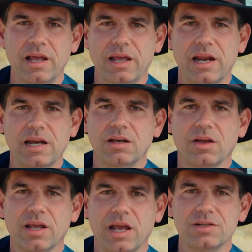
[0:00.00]
in any
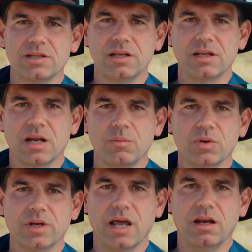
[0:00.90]
location that you're going to
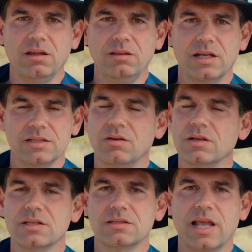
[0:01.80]
put cattle as
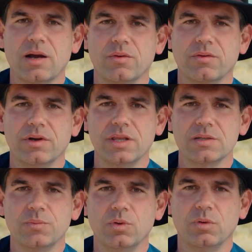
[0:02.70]
long as there's an aquifer and
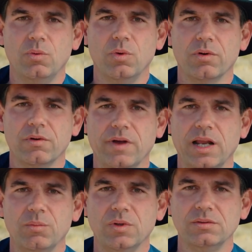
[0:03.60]
there's water
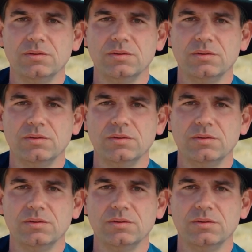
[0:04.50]
available.